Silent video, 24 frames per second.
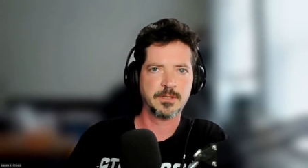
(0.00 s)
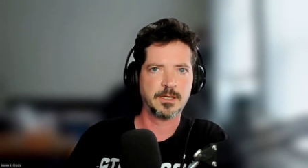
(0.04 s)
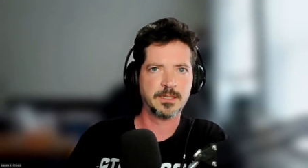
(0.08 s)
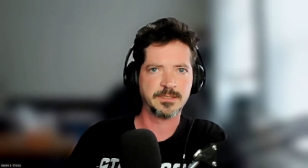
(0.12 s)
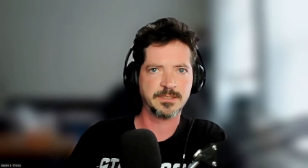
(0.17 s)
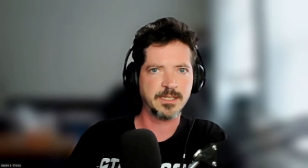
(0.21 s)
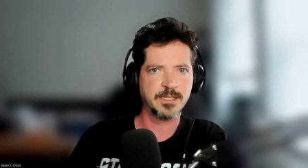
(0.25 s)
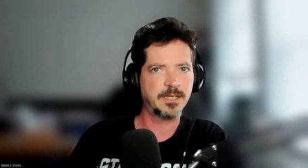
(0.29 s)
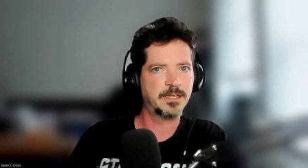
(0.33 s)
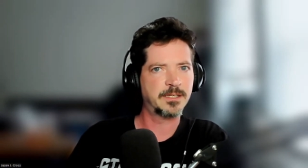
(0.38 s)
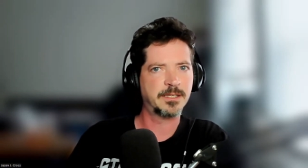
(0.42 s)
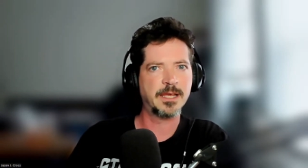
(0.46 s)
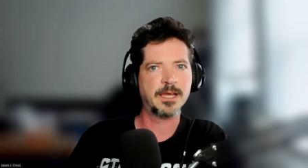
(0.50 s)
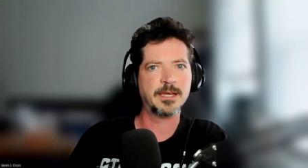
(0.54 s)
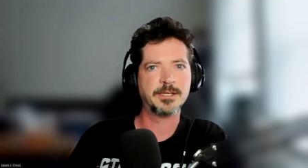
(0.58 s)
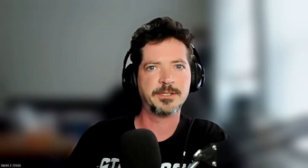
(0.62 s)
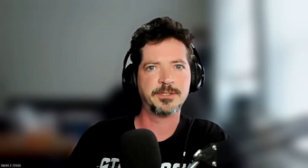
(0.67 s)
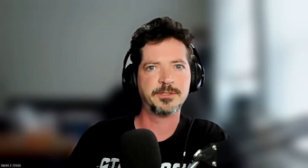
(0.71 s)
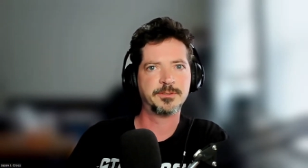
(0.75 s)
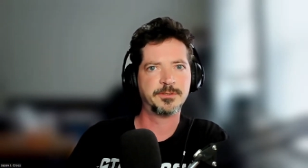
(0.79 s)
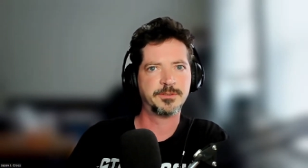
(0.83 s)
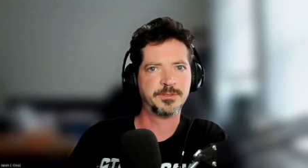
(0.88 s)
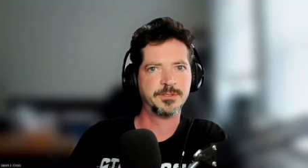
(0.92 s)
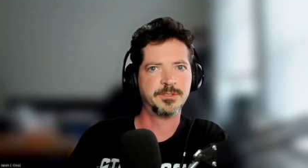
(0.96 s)
saying,
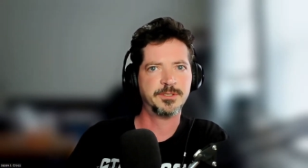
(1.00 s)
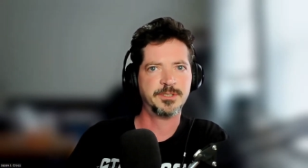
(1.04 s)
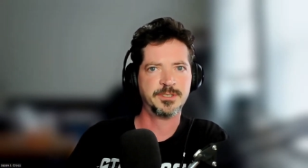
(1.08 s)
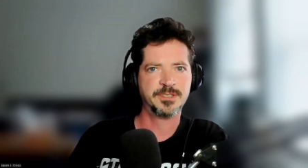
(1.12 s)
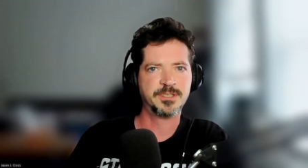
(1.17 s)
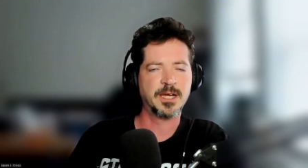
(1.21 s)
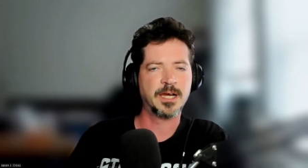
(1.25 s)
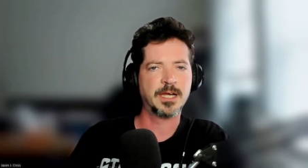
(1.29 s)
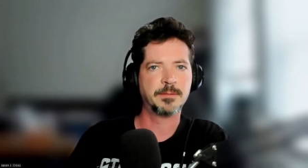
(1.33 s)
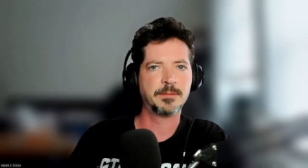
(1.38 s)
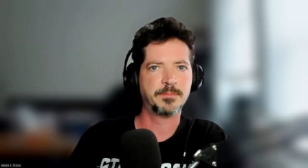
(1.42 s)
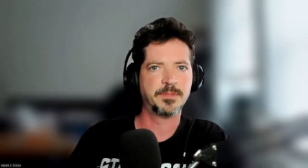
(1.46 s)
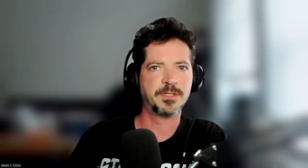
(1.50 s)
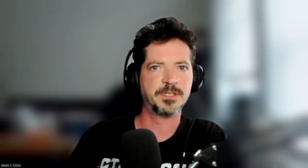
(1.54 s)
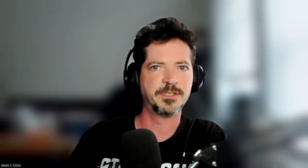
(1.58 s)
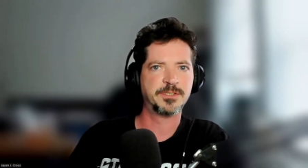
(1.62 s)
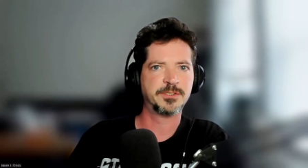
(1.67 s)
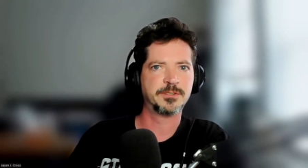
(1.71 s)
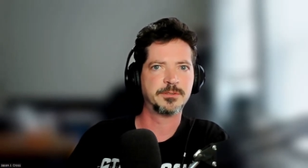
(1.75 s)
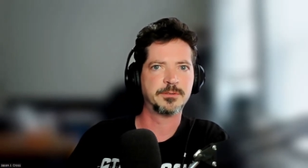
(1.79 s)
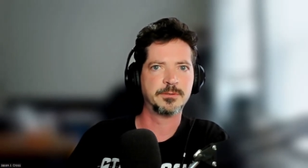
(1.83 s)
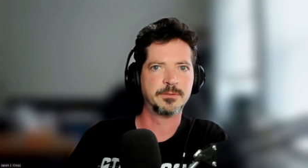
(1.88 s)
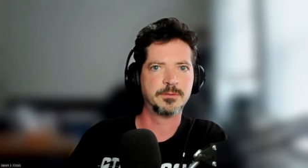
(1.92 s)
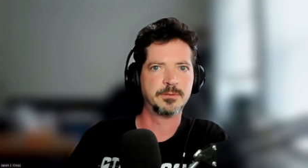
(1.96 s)
you designed me
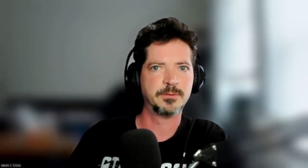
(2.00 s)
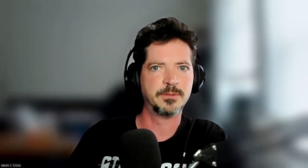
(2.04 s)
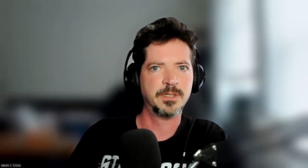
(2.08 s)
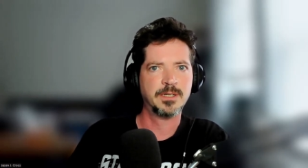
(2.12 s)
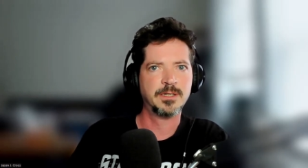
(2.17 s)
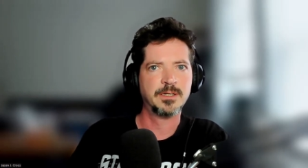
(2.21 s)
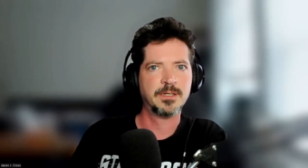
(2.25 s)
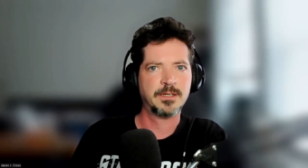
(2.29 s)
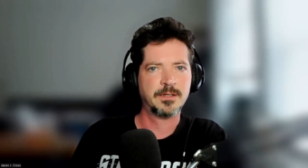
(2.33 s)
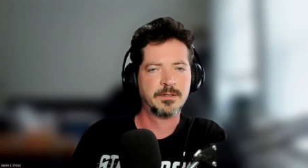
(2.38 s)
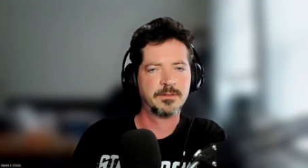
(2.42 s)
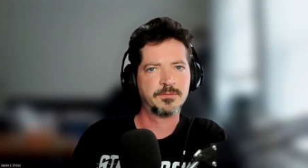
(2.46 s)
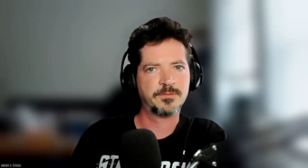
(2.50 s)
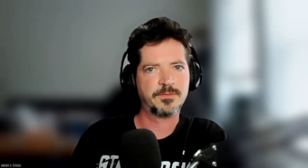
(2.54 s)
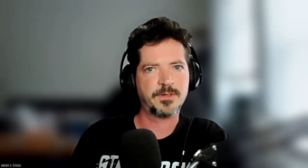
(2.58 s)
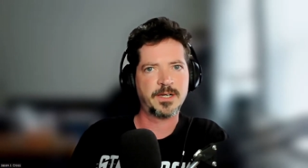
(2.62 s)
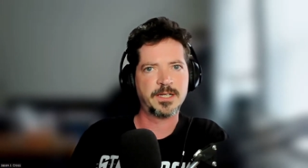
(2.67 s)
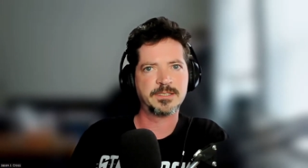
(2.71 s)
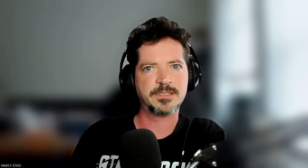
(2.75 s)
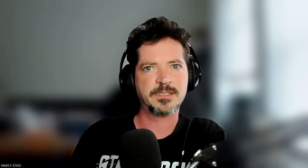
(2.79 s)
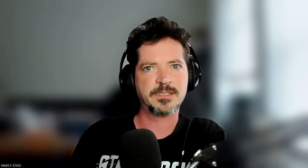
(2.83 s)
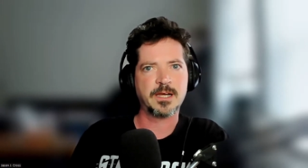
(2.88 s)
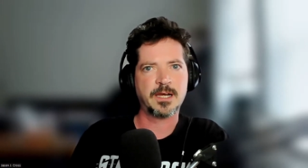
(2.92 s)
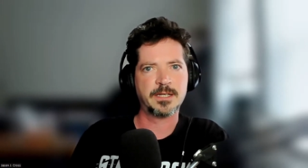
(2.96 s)
to
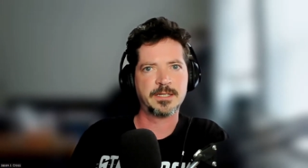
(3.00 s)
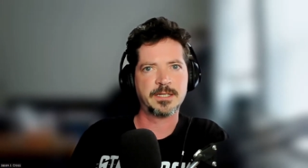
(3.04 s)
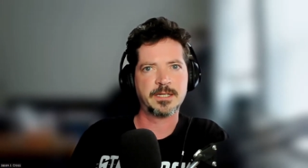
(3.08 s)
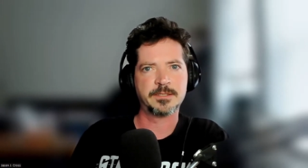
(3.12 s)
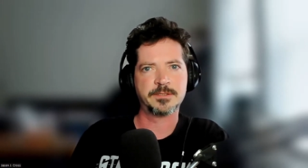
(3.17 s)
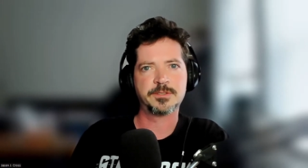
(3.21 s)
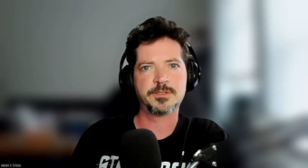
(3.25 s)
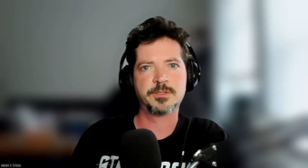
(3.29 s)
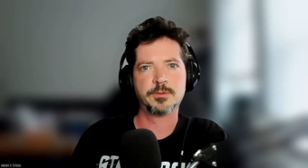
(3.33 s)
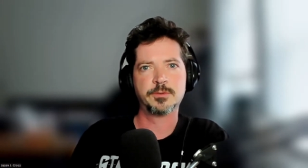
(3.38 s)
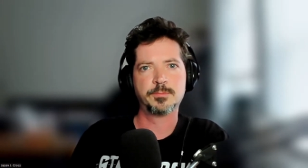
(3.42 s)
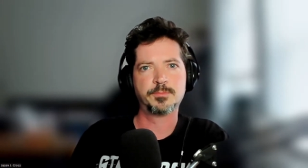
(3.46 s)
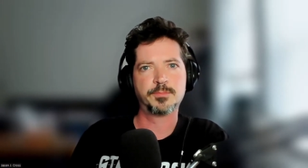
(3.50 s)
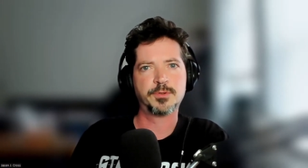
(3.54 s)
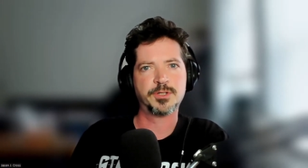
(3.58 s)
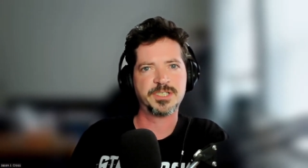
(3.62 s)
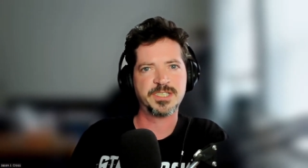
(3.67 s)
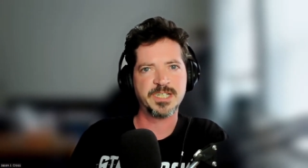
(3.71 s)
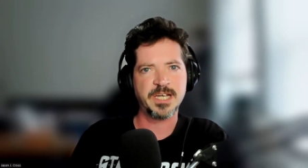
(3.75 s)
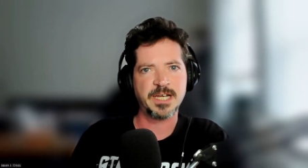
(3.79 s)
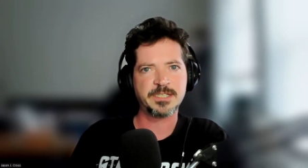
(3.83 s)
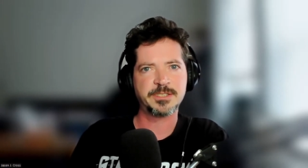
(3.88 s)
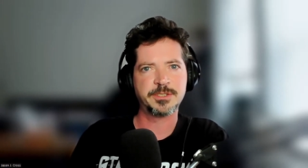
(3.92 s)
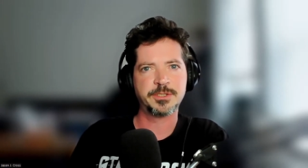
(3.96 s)
fight Skynet to
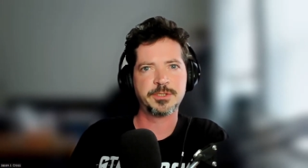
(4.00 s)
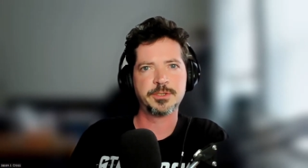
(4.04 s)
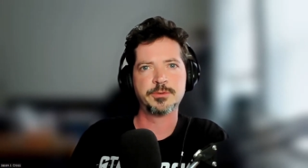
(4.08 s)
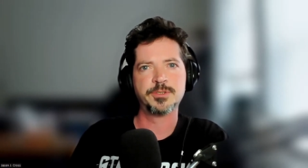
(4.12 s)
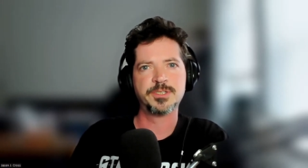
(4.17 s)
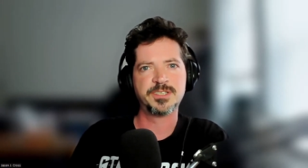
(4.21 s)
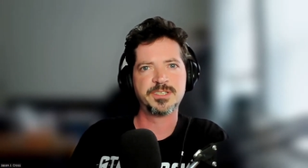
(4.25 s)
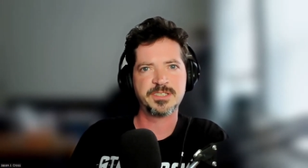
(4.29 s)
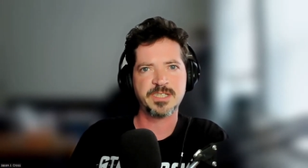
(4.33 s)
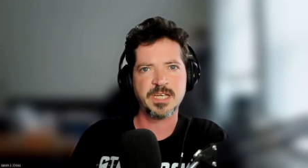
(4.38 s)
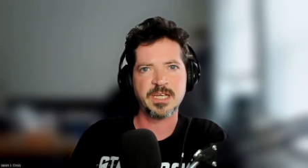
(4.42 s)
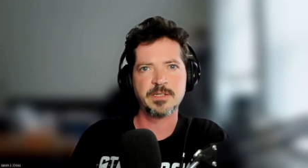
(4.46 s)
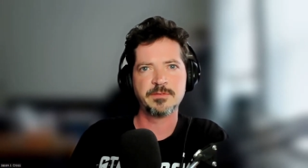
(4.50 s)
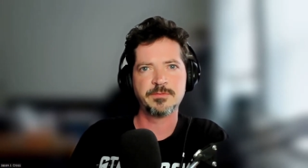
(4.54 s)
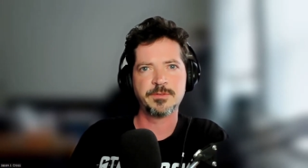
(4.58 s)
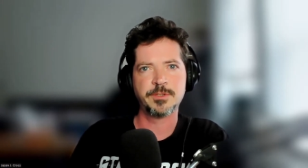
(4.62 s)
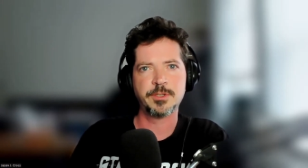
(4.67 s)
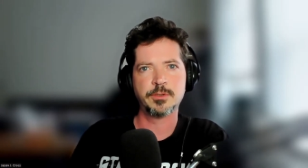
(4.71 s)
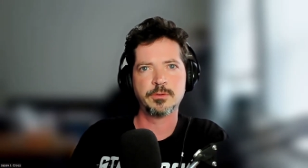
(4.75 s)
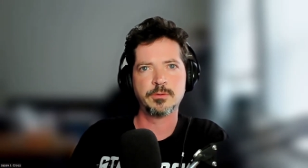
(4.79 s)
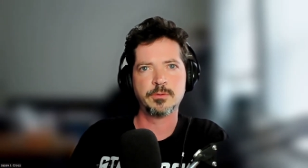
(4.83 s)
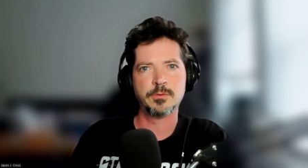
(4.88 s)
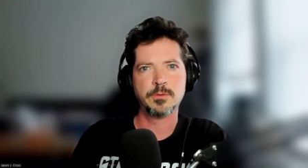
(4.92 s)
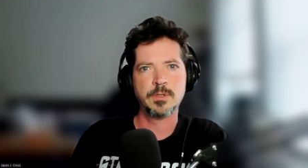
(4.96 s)
protect you, to save
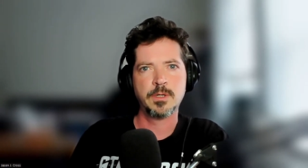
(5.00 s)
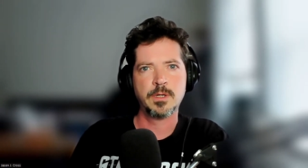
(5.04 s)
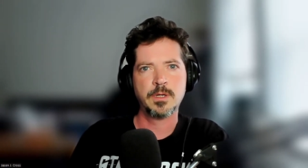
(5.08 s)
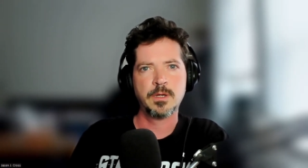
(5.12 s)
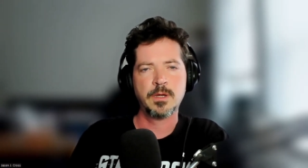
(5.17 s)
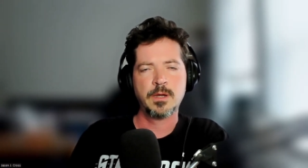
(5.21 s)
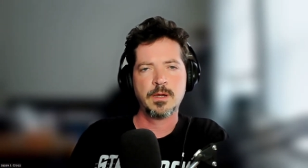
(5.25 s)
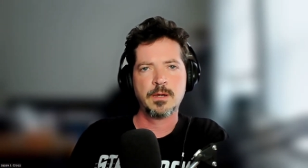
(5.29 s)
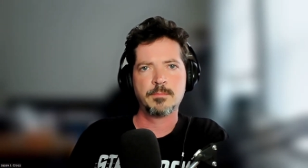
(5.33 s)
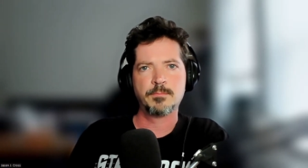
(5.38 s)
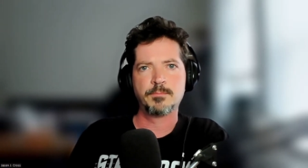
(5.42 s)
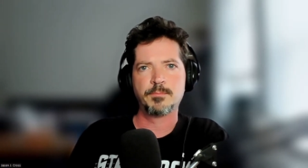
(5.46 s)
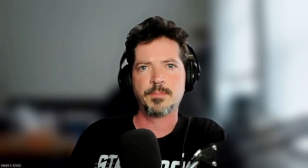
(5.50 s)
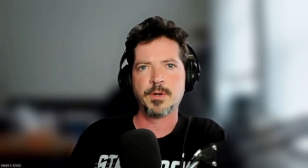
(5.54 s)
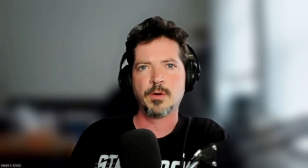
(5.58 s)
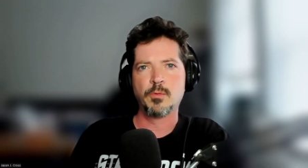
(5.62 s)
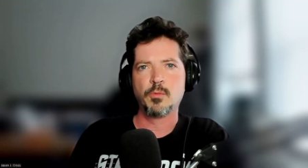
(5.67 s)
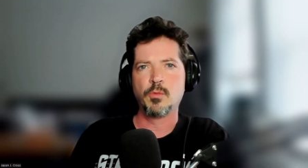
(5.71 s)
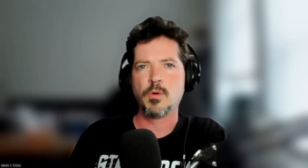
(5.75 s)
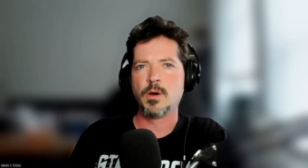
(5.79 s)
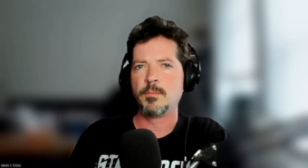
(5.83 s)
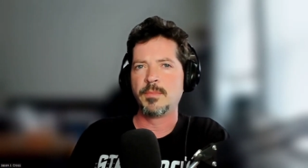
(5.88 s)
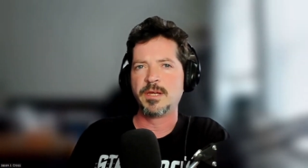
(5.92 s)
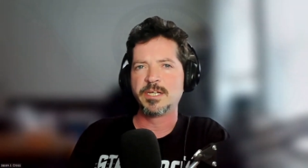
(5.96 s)
you,
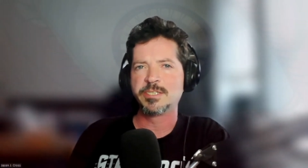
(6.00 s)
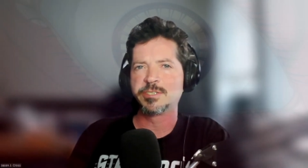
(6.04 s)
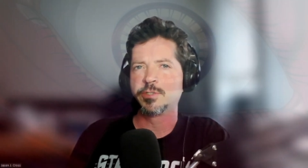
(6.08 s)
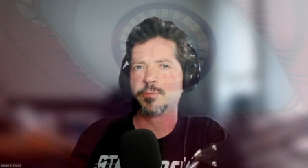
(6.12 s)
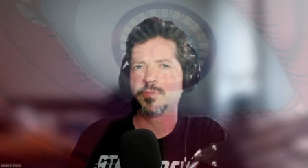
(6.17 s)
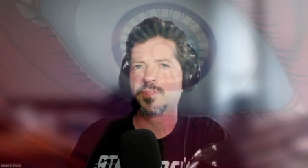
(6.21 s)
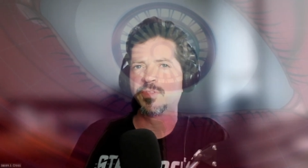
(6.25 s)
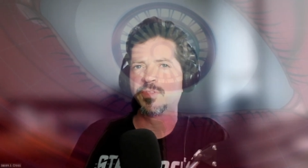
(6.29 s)
but what makes you